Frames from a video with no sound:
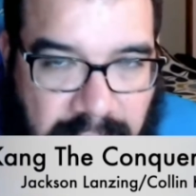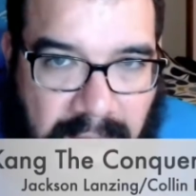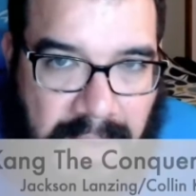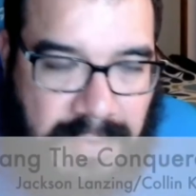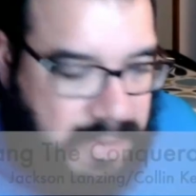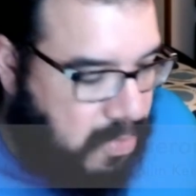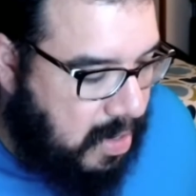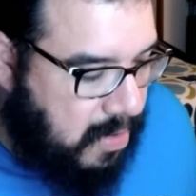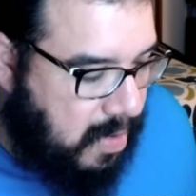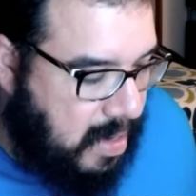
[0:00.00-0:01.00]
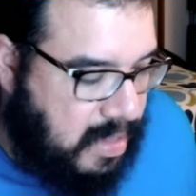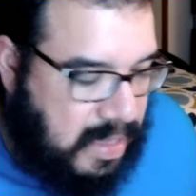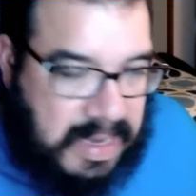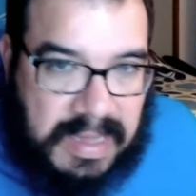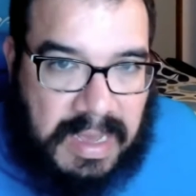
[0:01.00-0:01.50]
I was going crazy
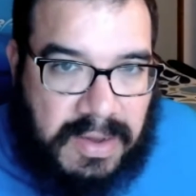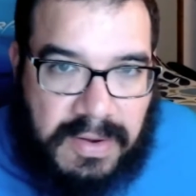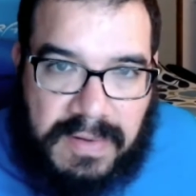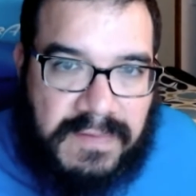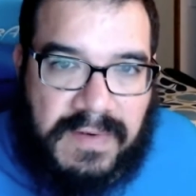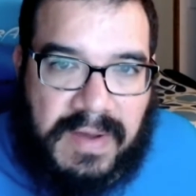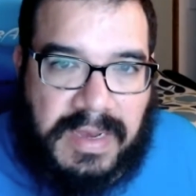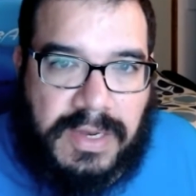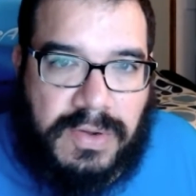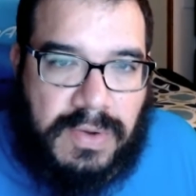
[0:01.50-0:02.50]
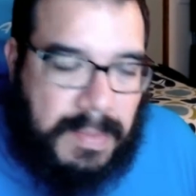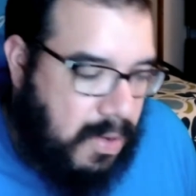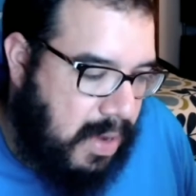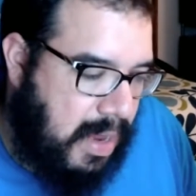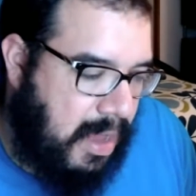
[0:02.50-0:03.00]
because I couldn't find 2. I'm like,
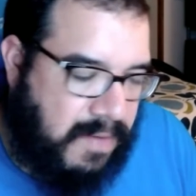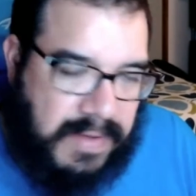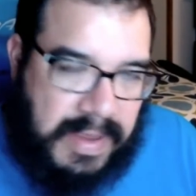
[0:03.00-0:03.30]
okay, I have Kang the